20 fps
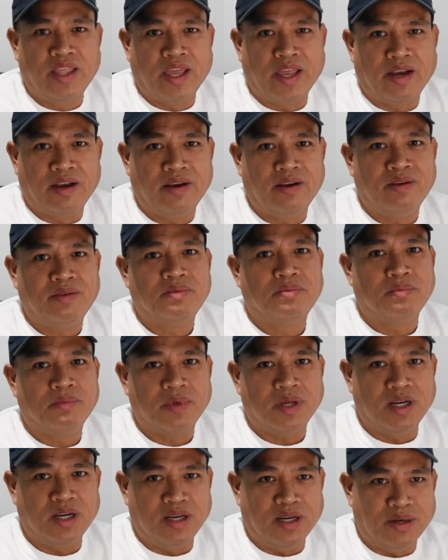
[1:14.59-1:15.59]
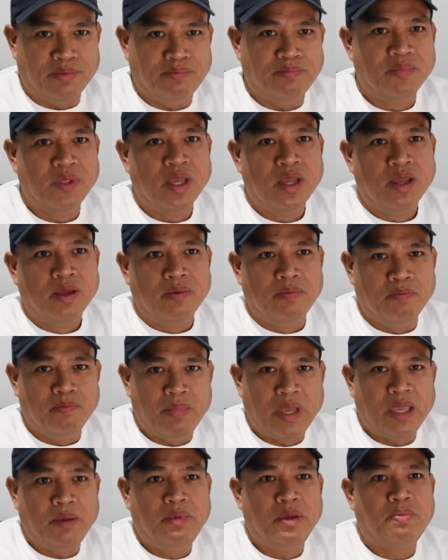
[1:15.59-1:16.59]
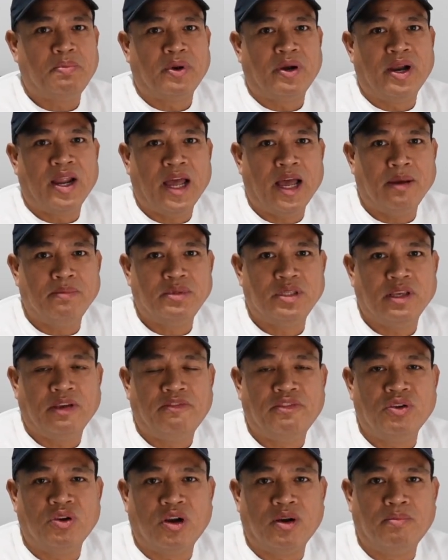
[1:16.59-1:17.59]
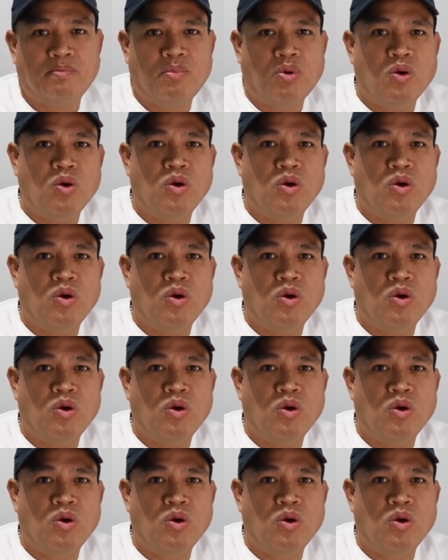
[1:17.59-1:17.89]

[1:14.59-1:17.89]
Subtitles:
then maybe perhaps if you're